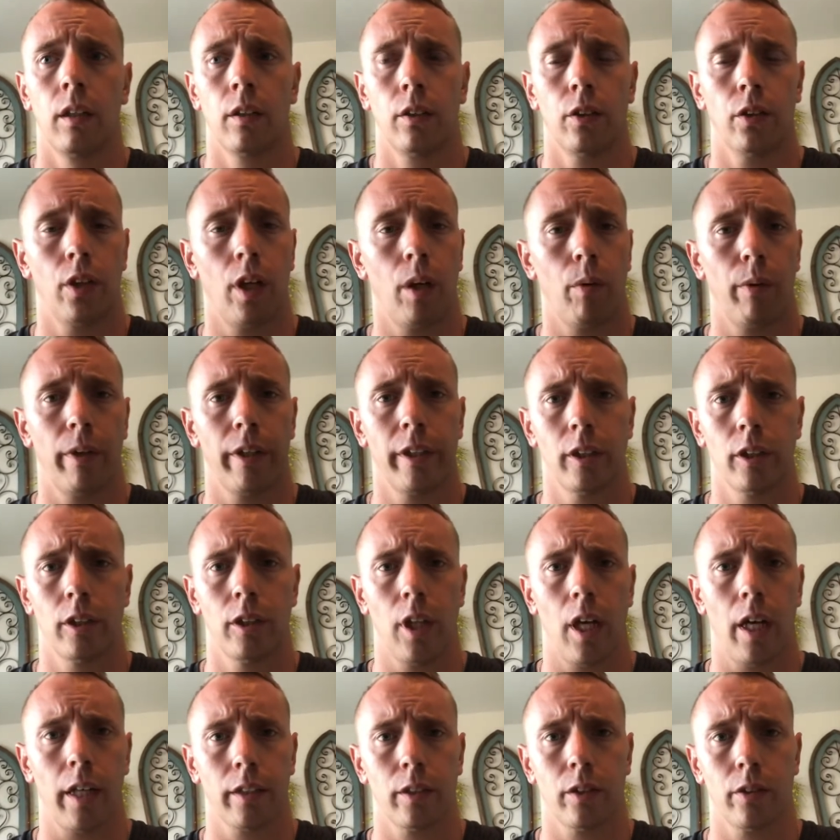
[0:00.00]
You're not wearing
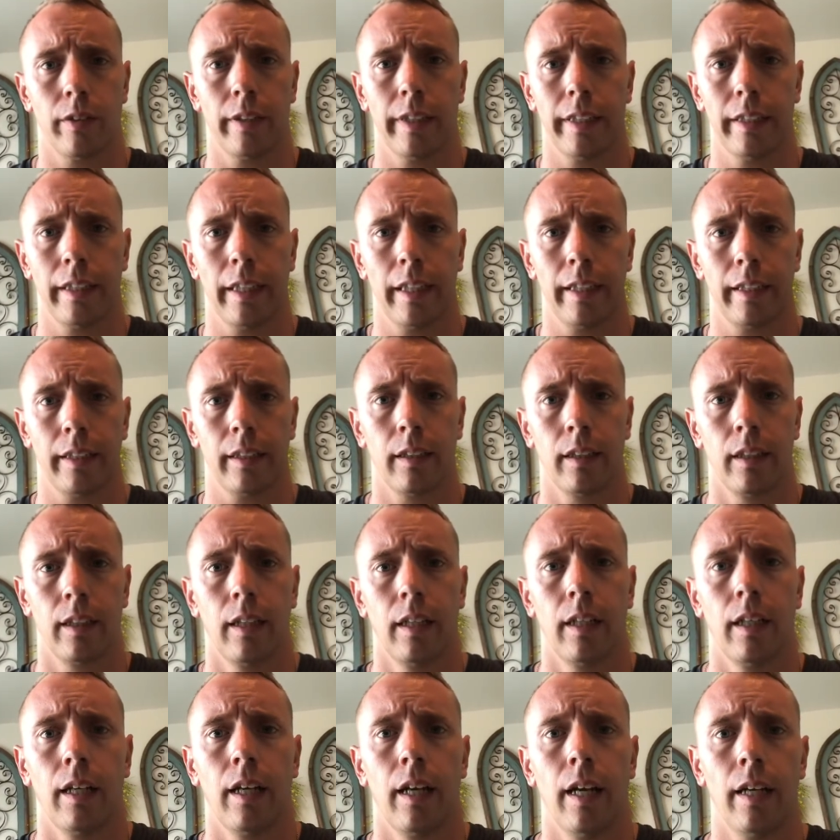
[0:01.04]
socks or anything,
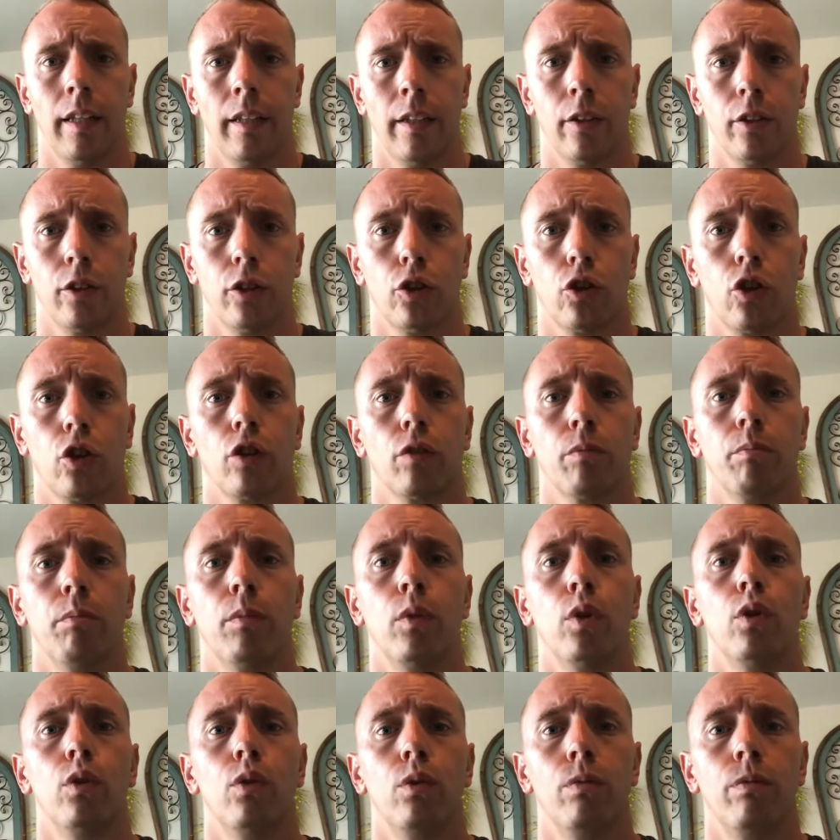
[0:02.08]
and there are certain
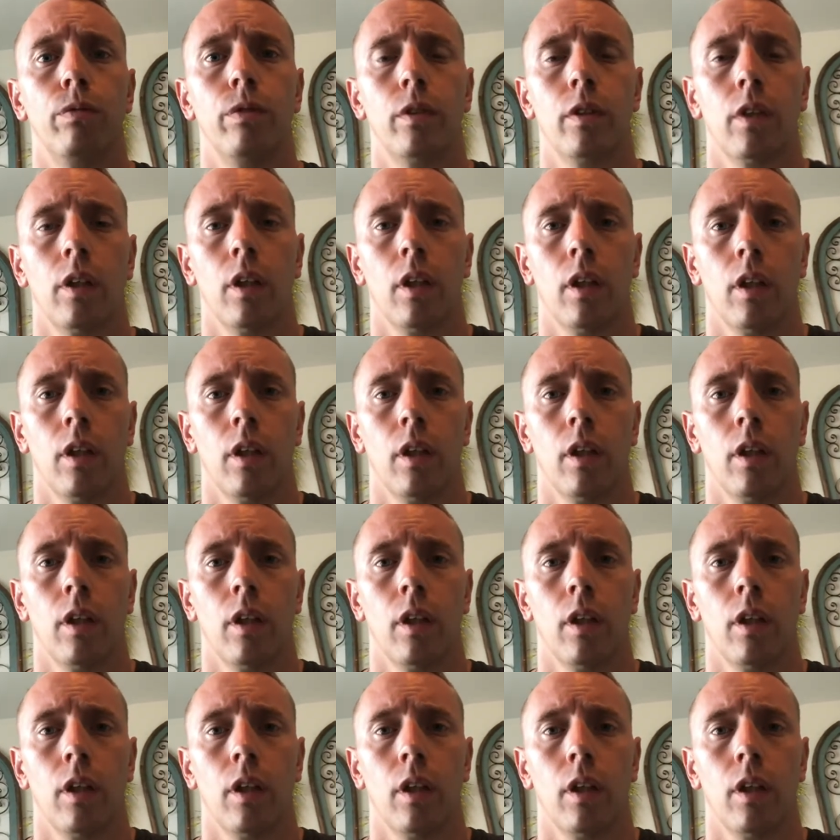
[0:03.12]
moves